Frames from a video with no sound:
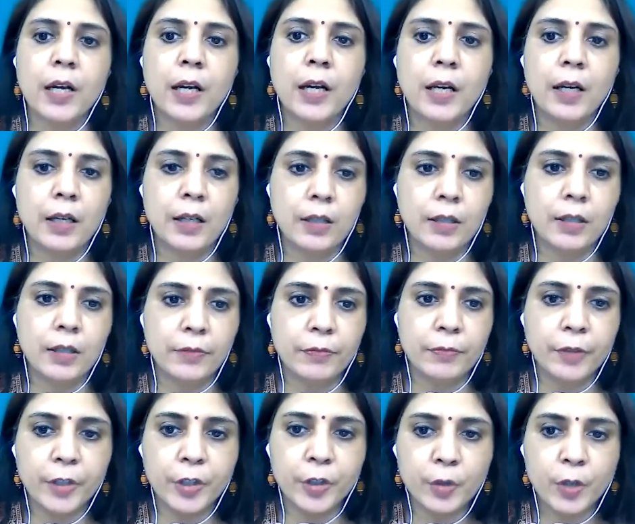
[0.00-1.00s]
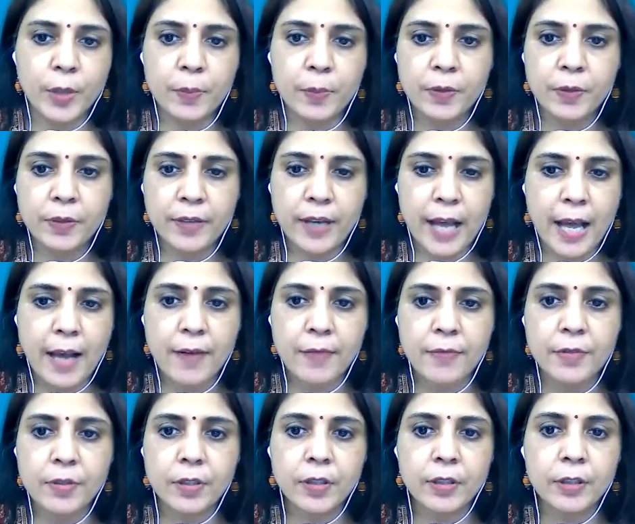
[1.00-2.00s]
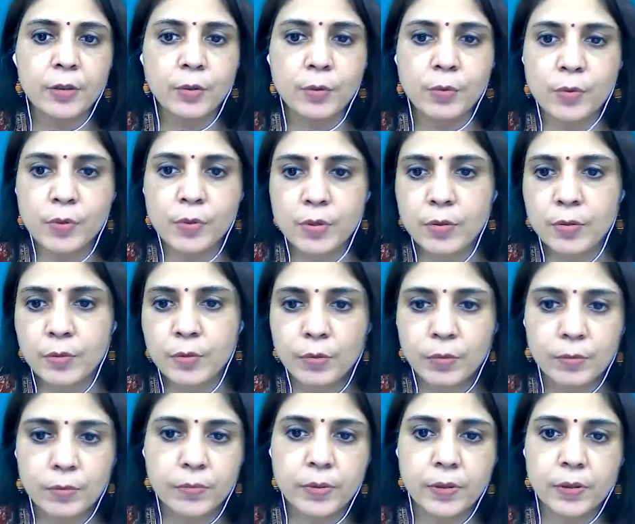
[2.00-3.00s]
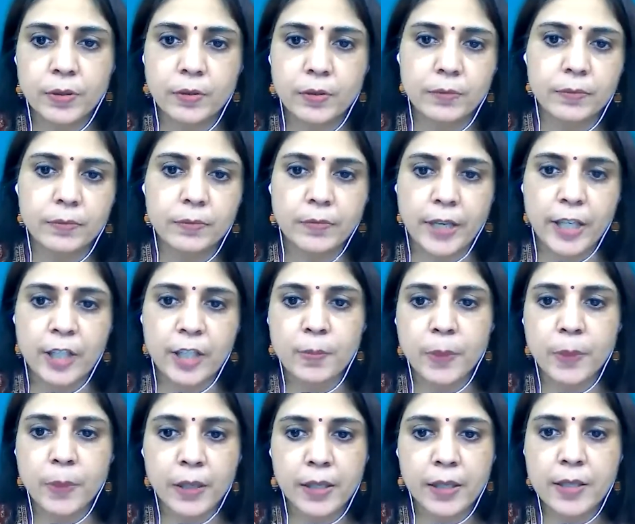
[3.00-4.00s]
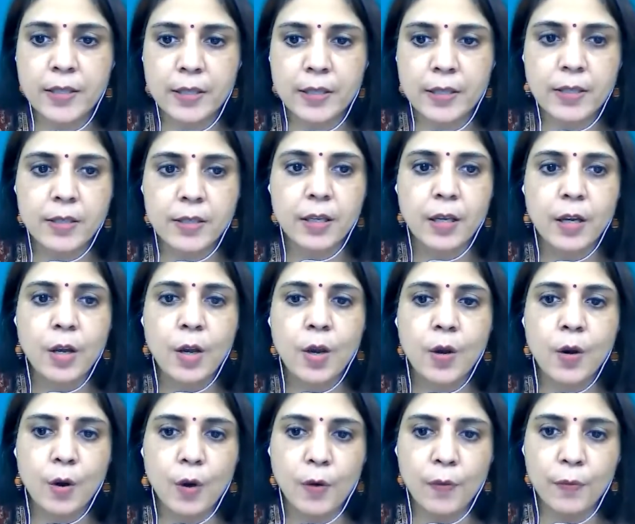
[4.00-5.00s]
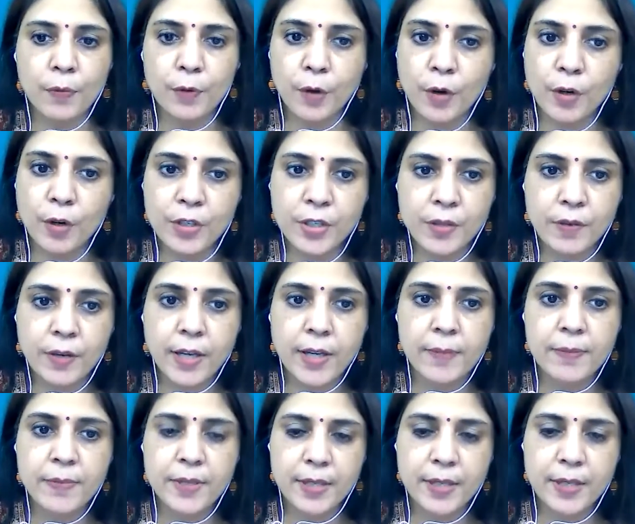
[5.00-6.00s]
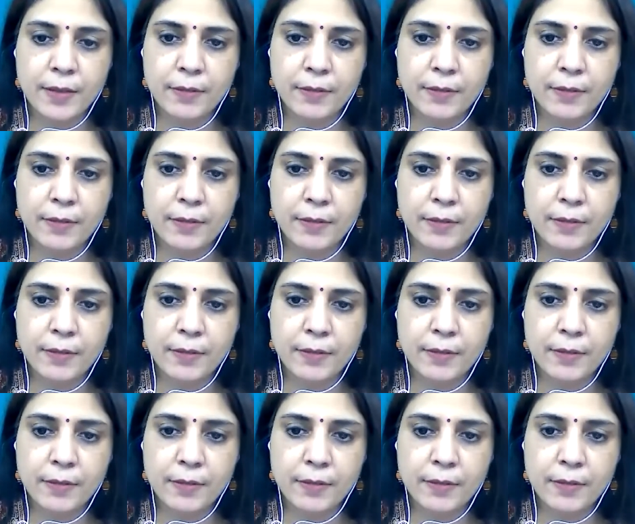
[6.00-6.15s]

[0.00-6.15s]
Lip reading: Were you able to have certain those experiences of Lord Shiva himself?